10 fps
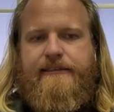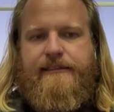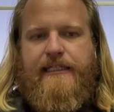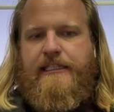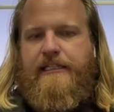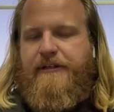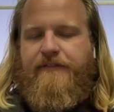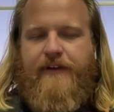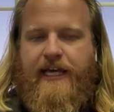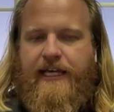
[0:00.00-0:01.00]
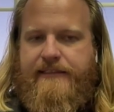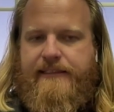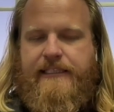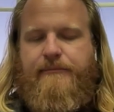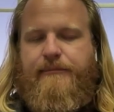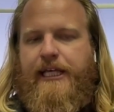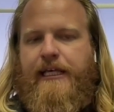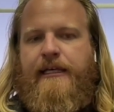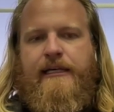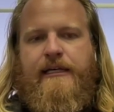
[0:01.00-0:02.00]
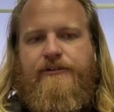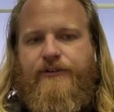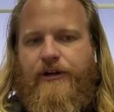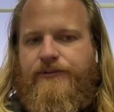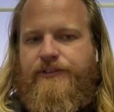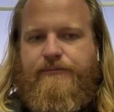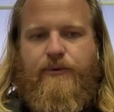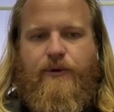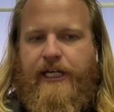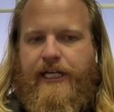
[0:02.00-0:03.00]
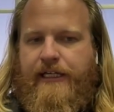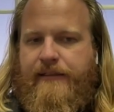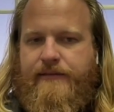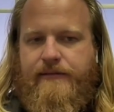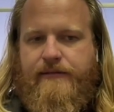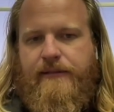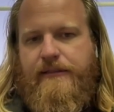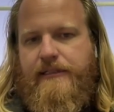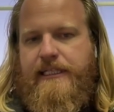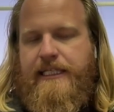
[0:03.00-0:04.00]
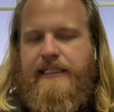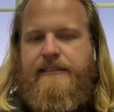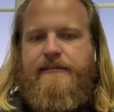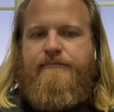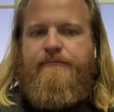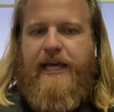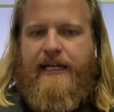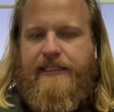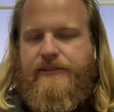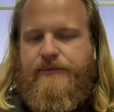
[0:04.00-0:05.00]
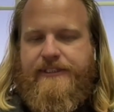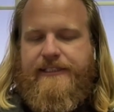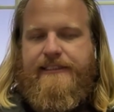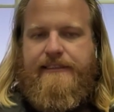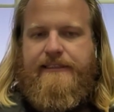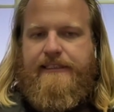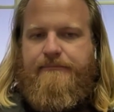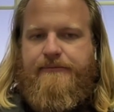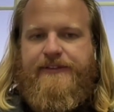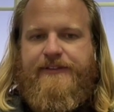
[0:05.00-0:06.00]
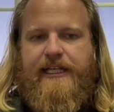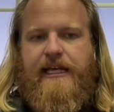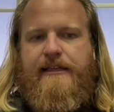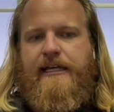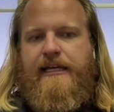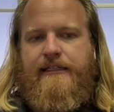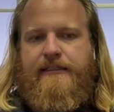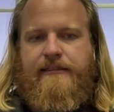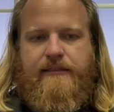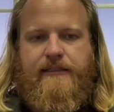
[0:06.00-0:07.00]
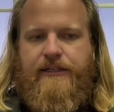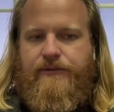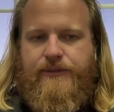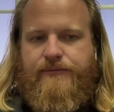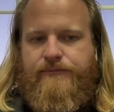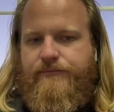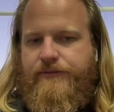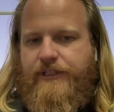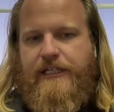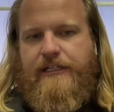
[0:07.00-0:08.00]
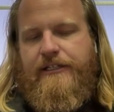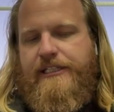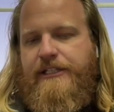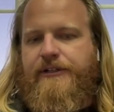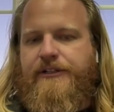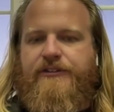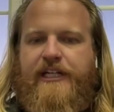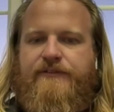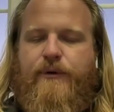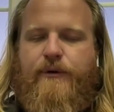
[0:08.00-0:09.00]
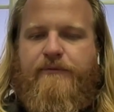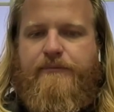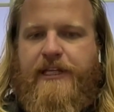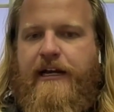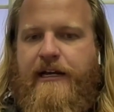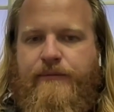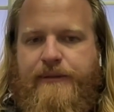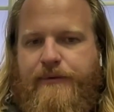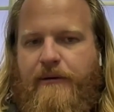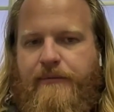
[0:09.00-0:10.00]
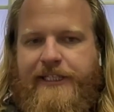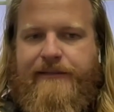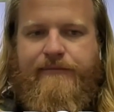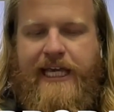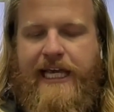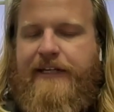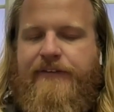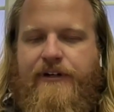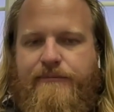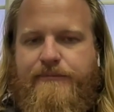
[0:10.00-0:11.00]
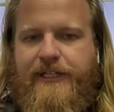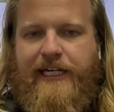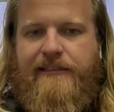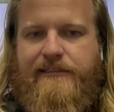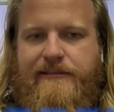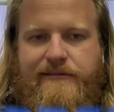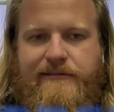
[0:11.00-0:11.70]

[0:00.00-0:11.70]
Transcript: going to be phased. It's going to be drones supporting these manned exquisite systems, and then we'll continue to transform from there. We probably can't even all predict